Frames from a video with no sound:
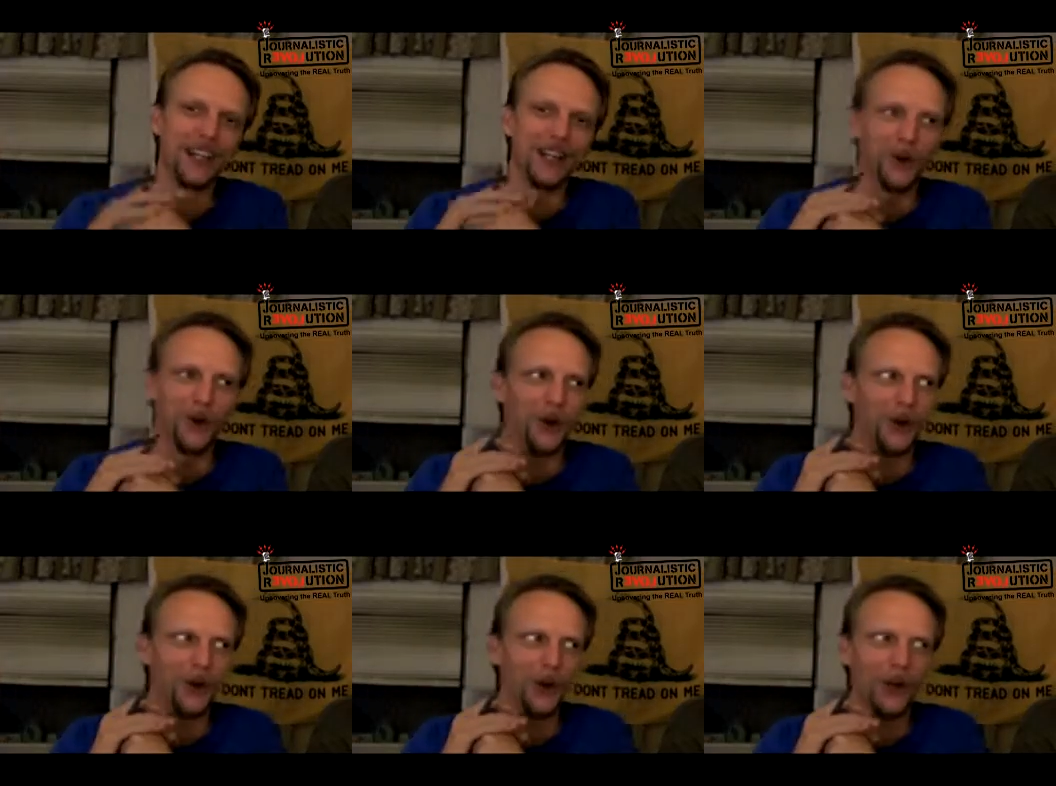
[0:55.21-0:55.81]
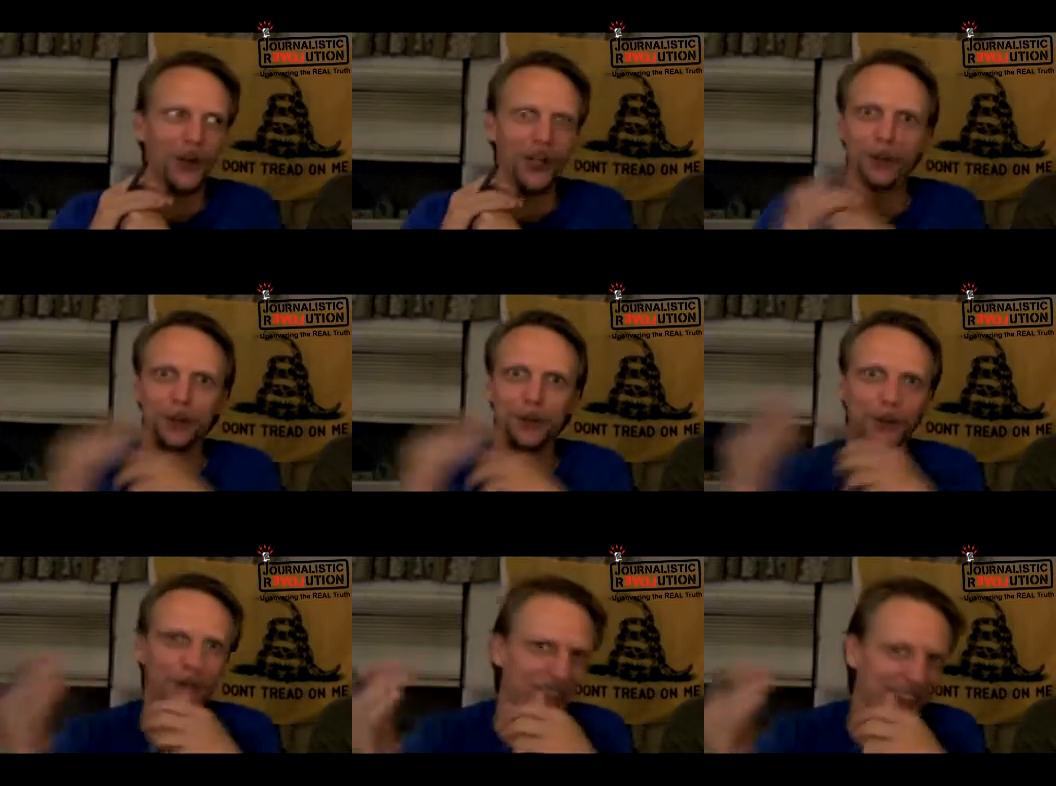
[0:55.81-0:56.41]
or
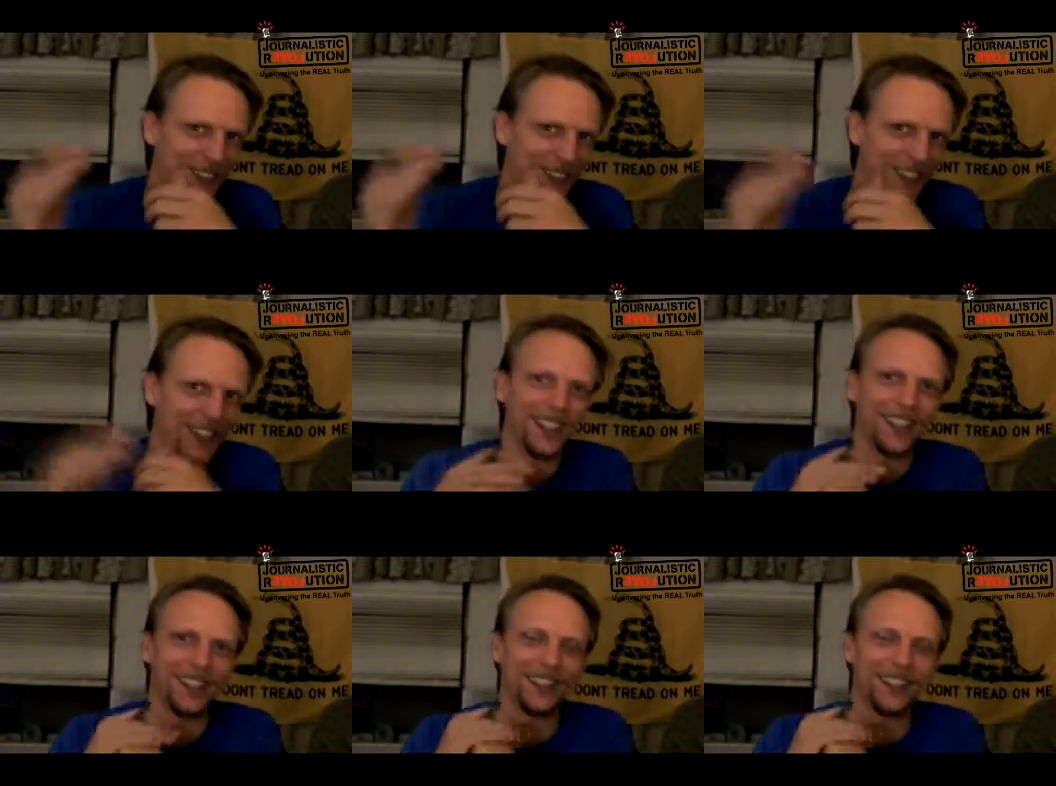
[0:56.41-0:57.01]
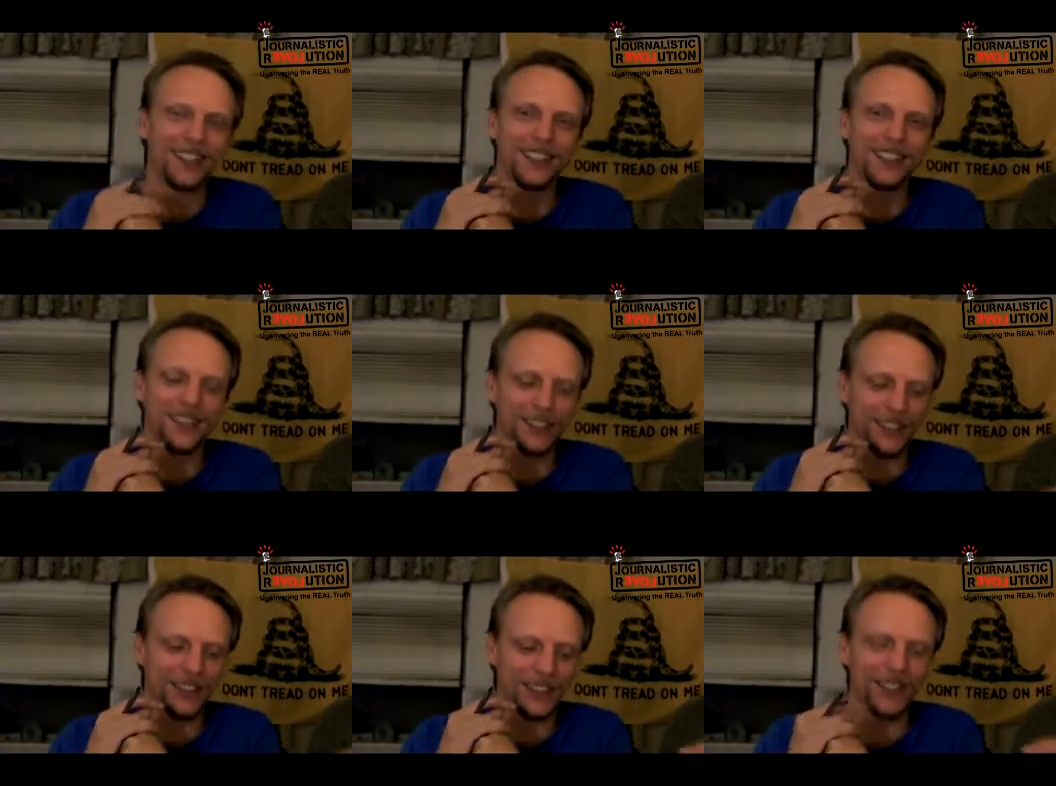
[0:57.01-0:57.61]
liberals this
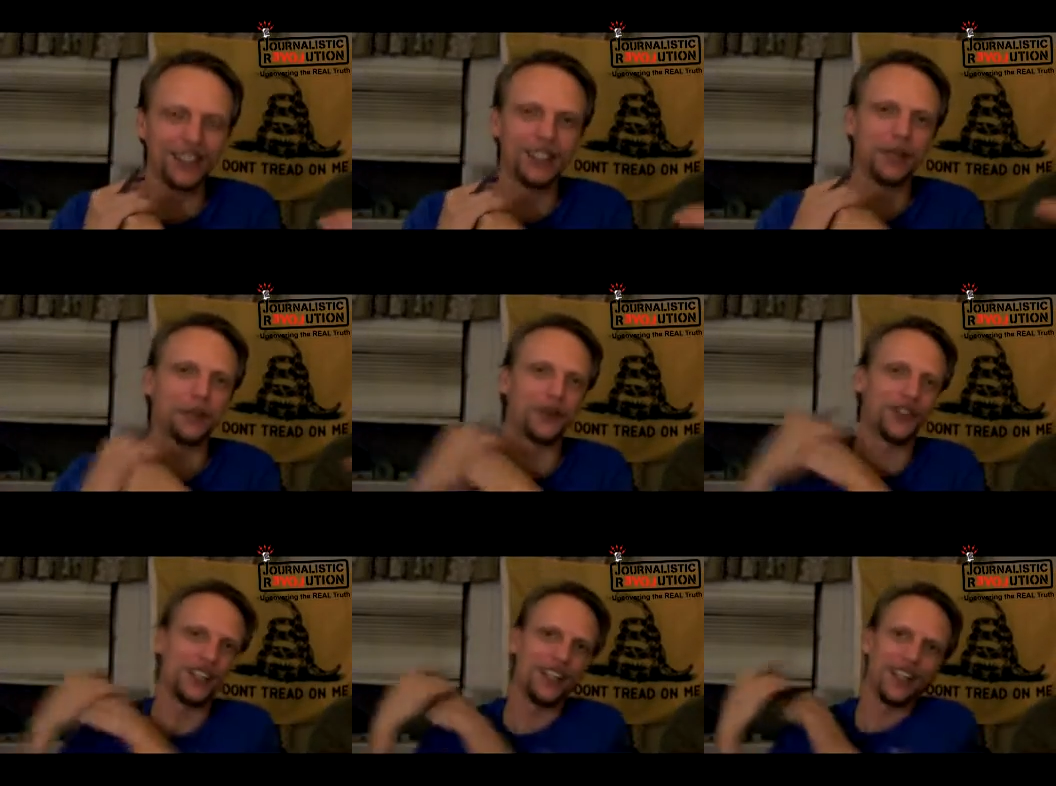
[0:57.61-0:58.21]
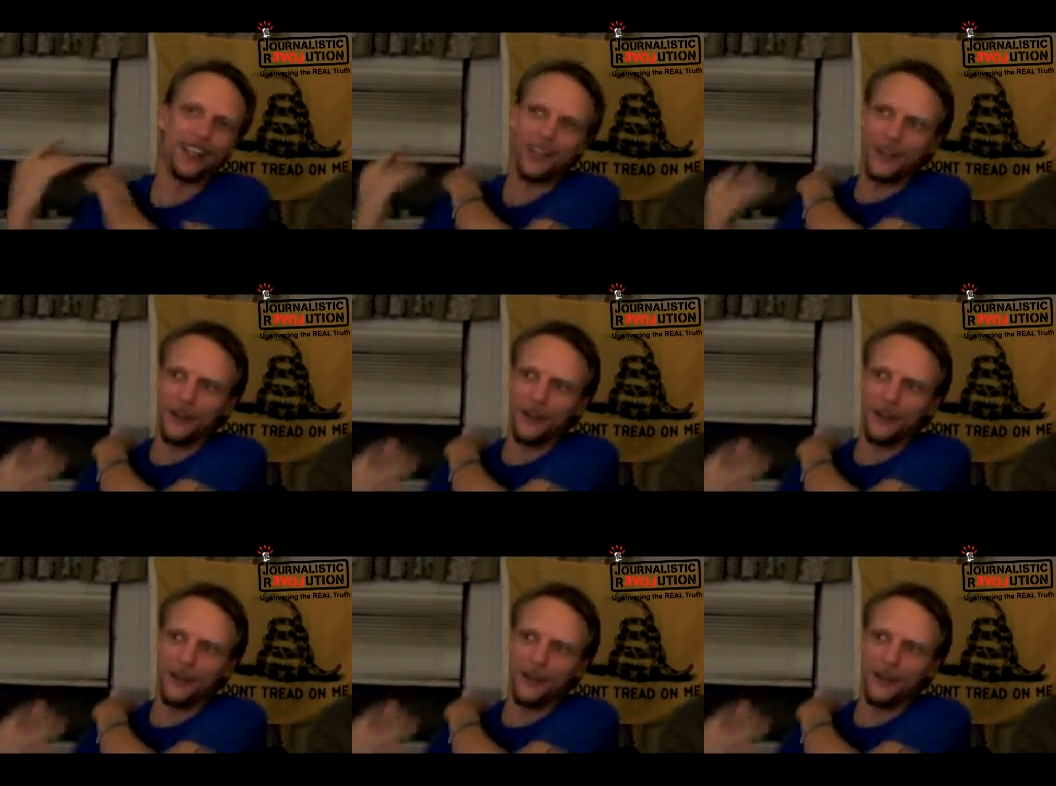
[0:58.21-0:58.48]
is 60%